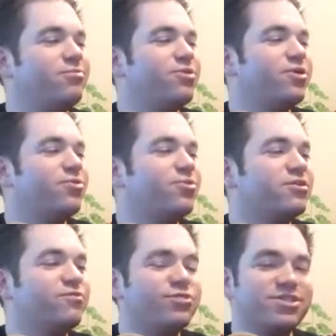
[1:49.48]
But what
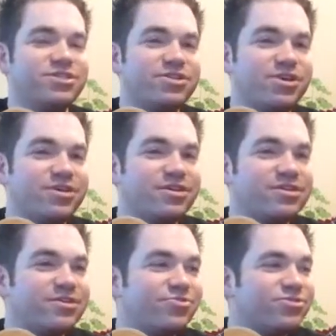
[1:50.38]
if we started
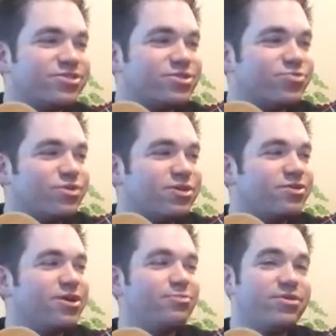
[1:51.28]
just 1
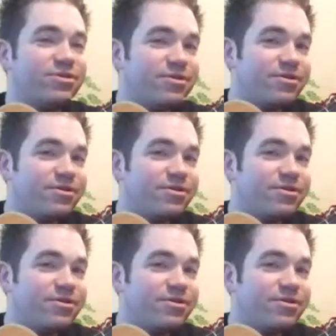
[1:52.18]
note up?